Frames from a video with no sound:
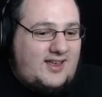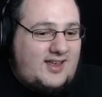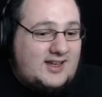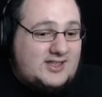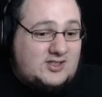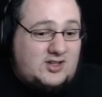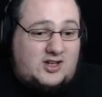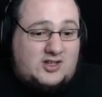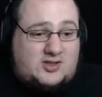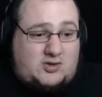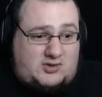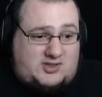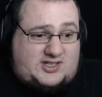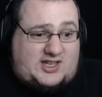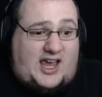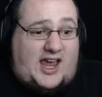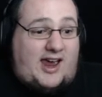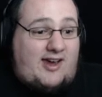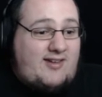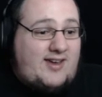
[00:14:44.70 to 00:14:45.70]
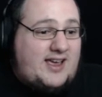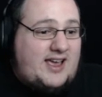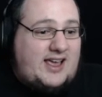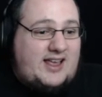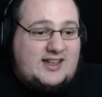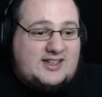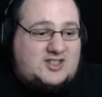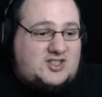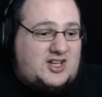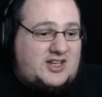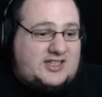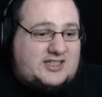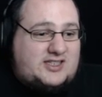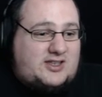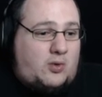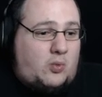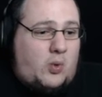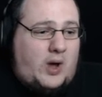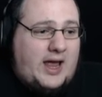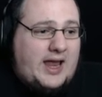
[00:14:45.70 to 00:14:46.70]
It's not at all scary. It's
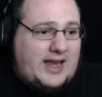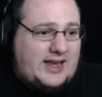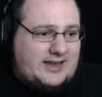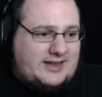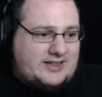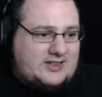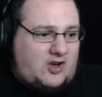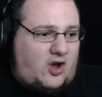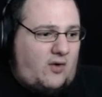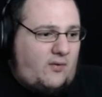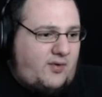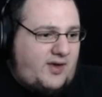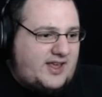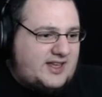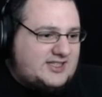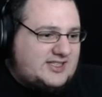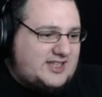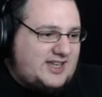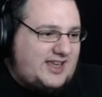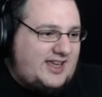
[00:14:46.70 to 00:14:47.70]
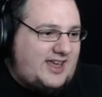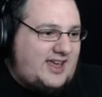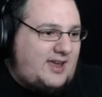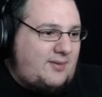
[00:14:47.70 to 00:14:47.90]
just the wind, obviously.